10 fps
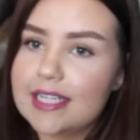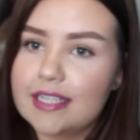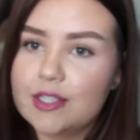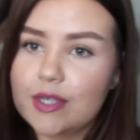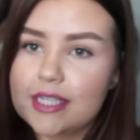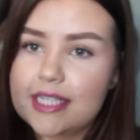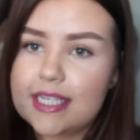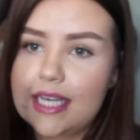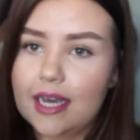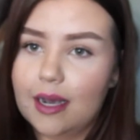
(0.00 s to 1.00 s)
As you can
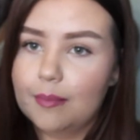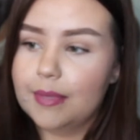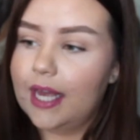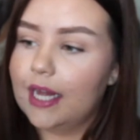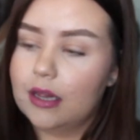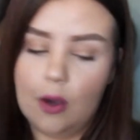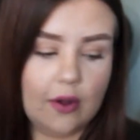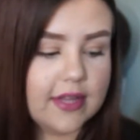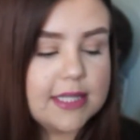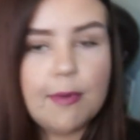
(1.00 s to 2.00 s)
see, I'm getting low
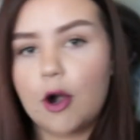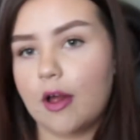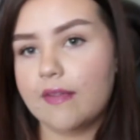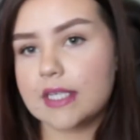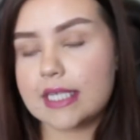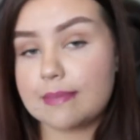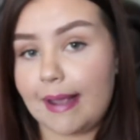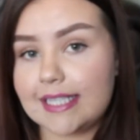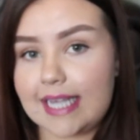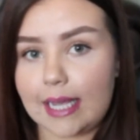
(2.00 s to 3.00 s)
on this bottle and this is
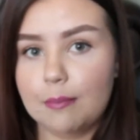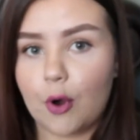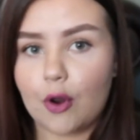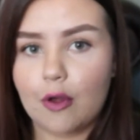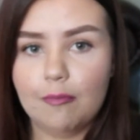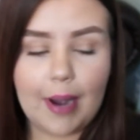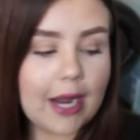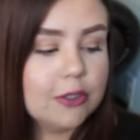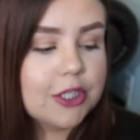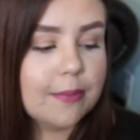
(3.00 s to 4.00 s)
my second bottle of
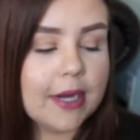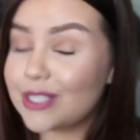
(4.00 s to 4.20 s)
Bioderma.